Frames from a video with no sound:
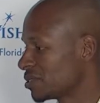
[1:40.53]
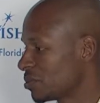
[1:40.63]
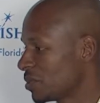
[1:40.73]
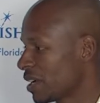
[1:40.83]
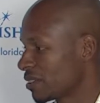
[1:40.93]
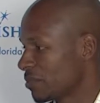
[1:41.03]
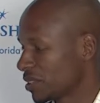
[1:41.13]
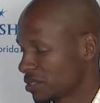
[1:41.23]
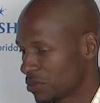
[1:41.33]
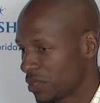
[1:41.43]
So we have to
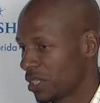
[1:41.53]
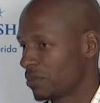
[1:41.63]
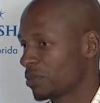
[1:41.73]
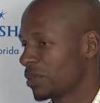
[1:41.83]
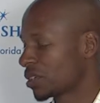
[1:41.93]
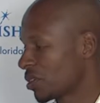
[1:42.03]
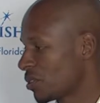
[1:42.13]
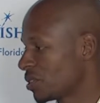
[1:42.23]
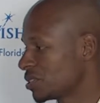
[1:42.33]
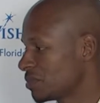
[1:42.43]
make sure we keep them
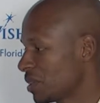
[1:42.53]
encouraged and